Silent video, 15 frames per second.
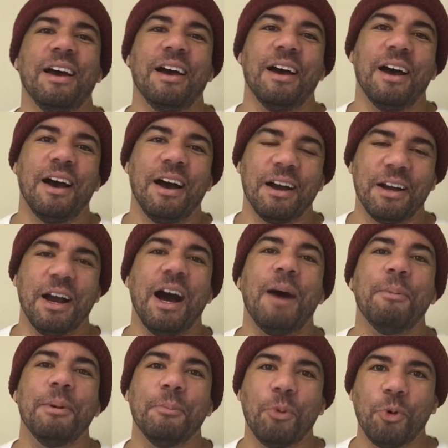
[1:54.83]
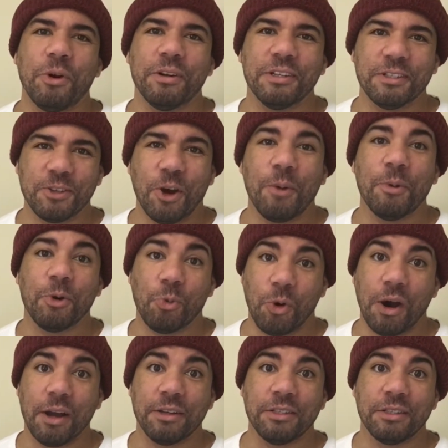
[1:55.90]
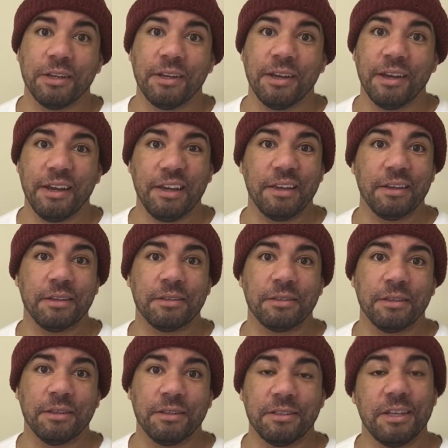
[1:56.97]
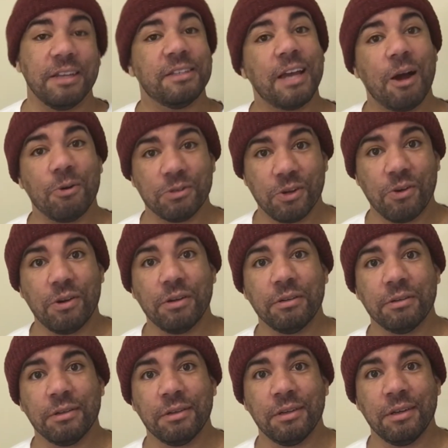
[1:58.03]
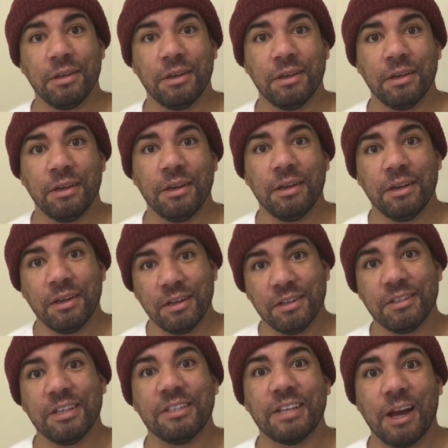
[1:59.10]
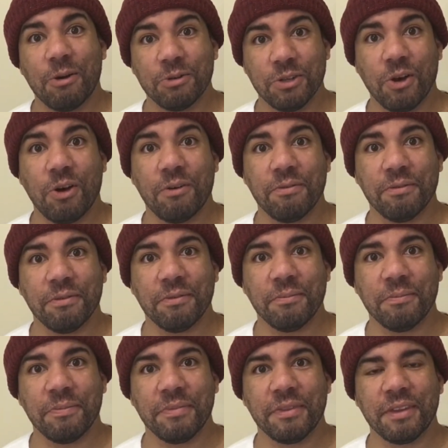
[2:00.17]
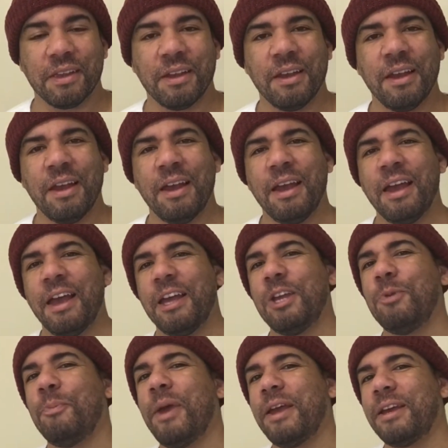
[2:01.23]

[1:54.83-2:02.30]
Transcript: A common port and starboard watch is 6 hours on, 6 hours off. You may can